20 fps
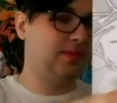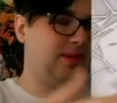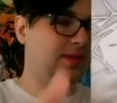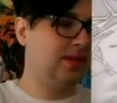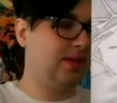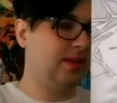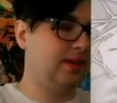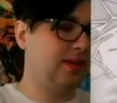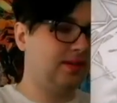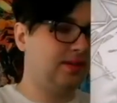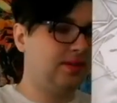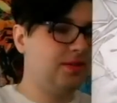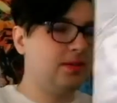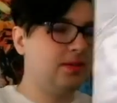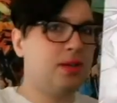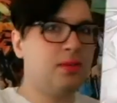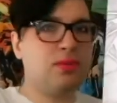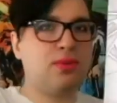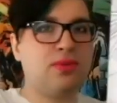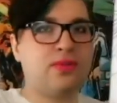You
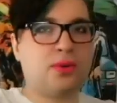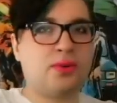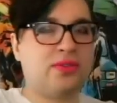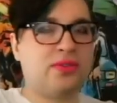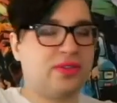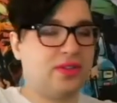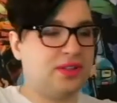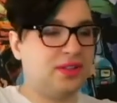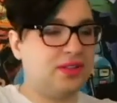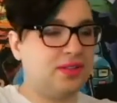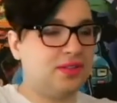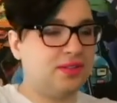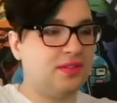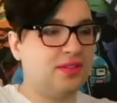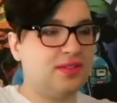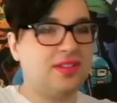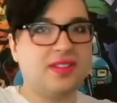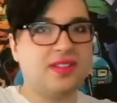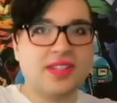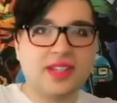need to move over.
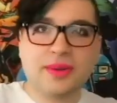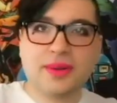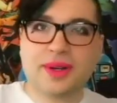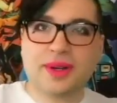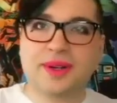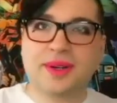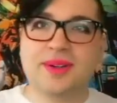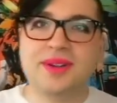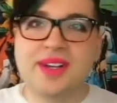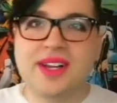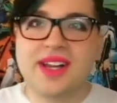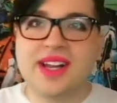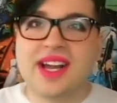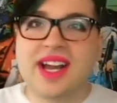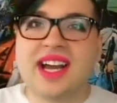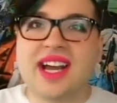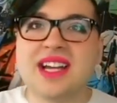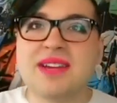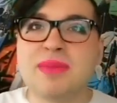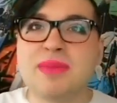There we go.
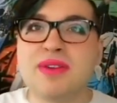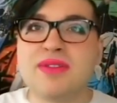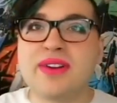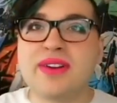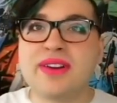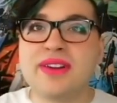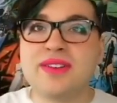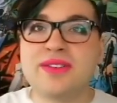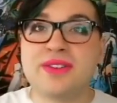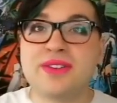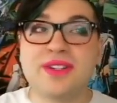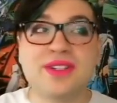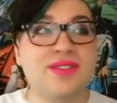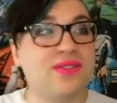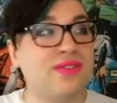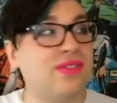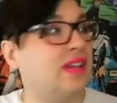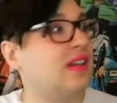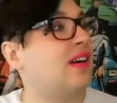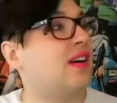I have my very
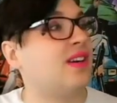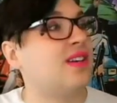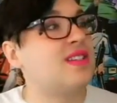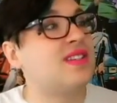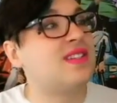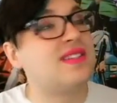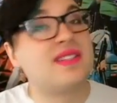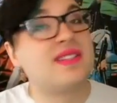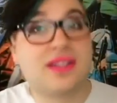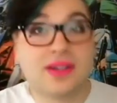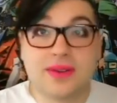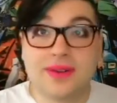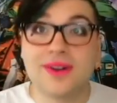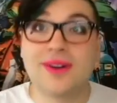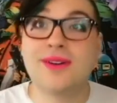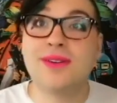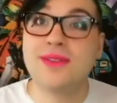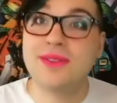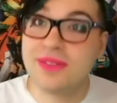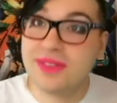first Figuarts
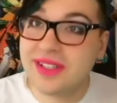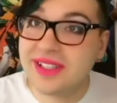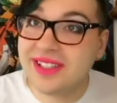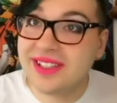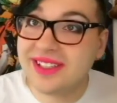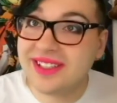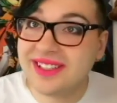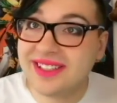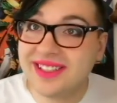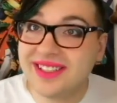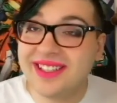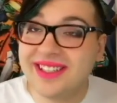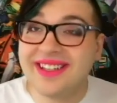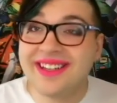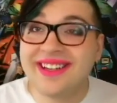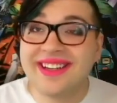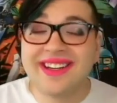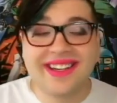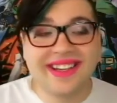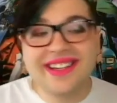Zero figure.
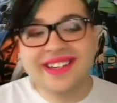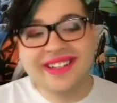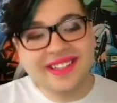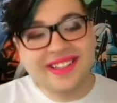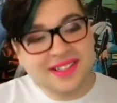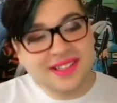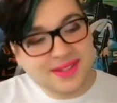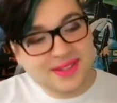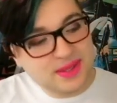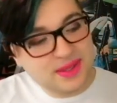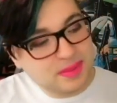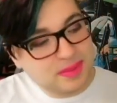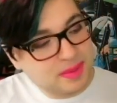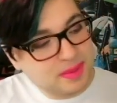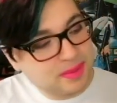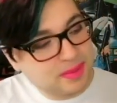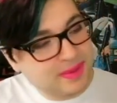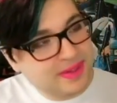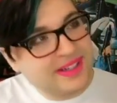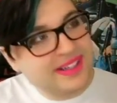And it's
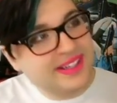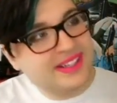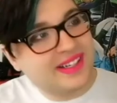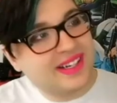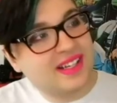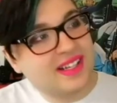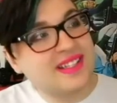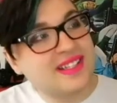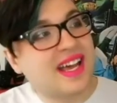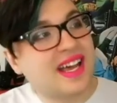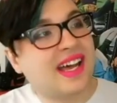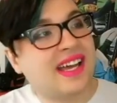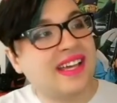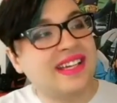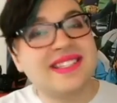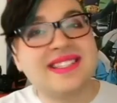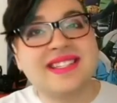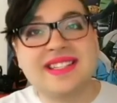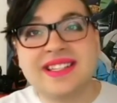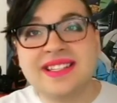super pretty. It's
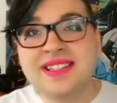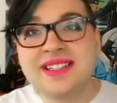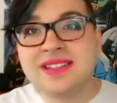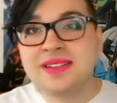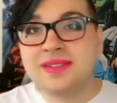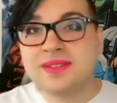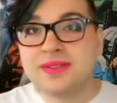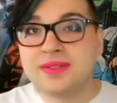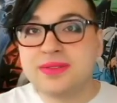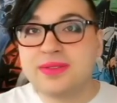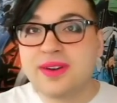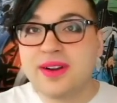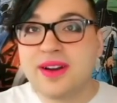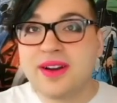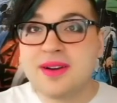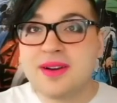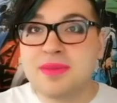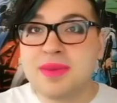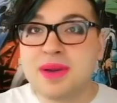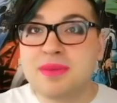Aizen
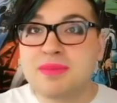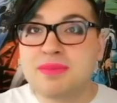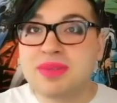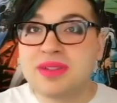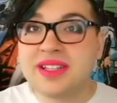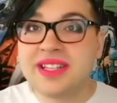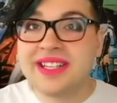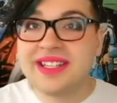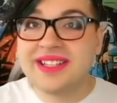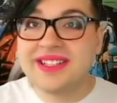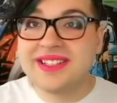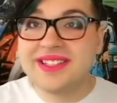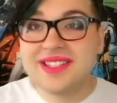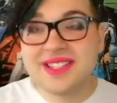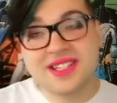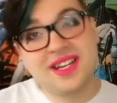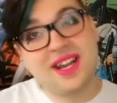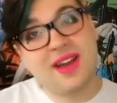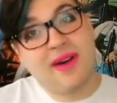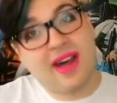from
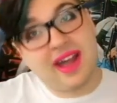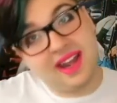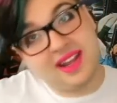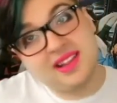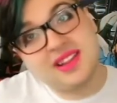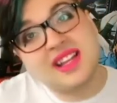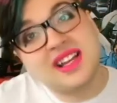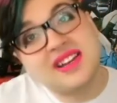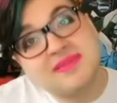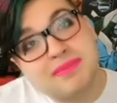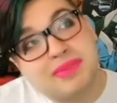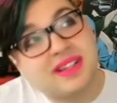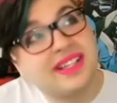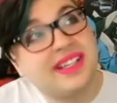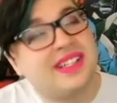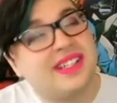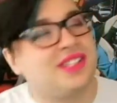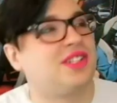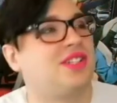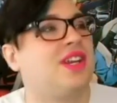Bleach. Now, I love
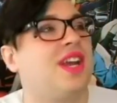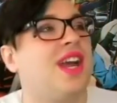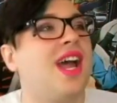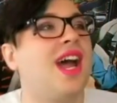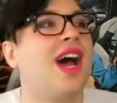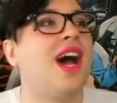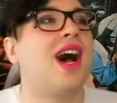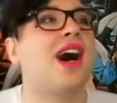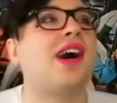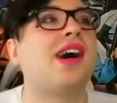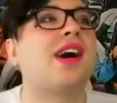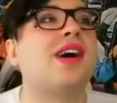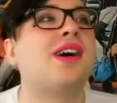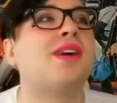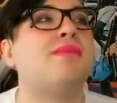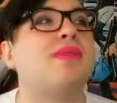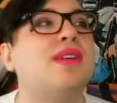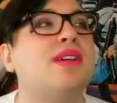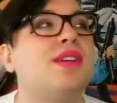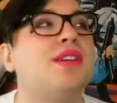Bleach.
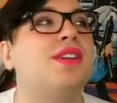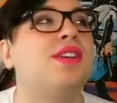I